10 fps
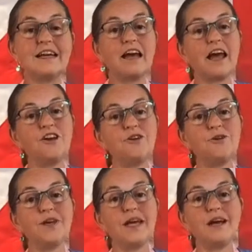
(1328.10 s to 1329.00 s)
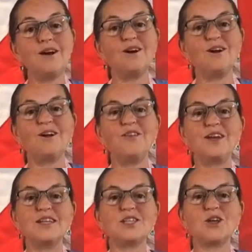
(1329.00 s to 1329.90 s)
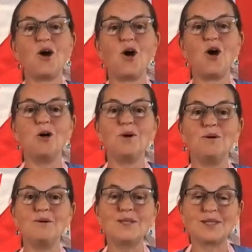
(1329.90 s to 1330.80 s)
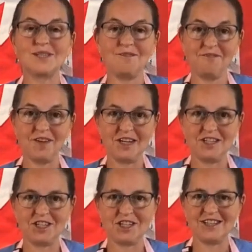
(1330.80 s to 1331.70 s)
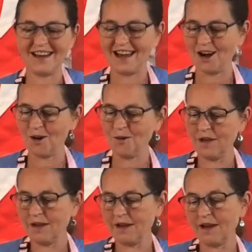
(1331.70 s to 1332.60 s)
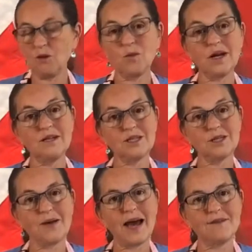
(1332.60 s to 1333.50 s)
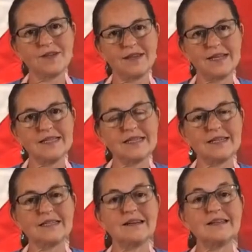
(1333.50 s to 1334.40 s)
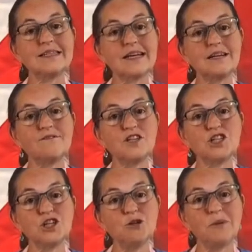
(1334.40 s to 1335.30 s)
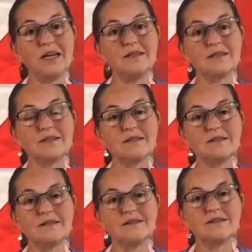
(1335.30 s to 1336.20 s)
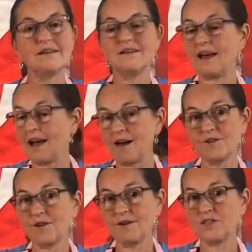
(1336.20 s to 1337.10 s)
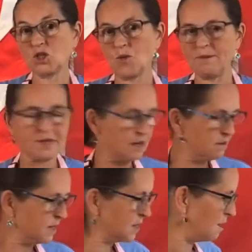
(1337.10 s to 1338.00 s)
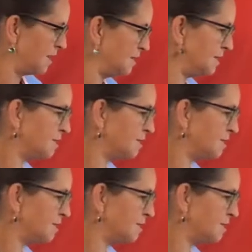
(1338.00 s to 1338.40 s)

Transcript: and you'll hear that it's almost finished now. And what I'll do after this is I'll set it for 2 minutes after I've scraped down the sides.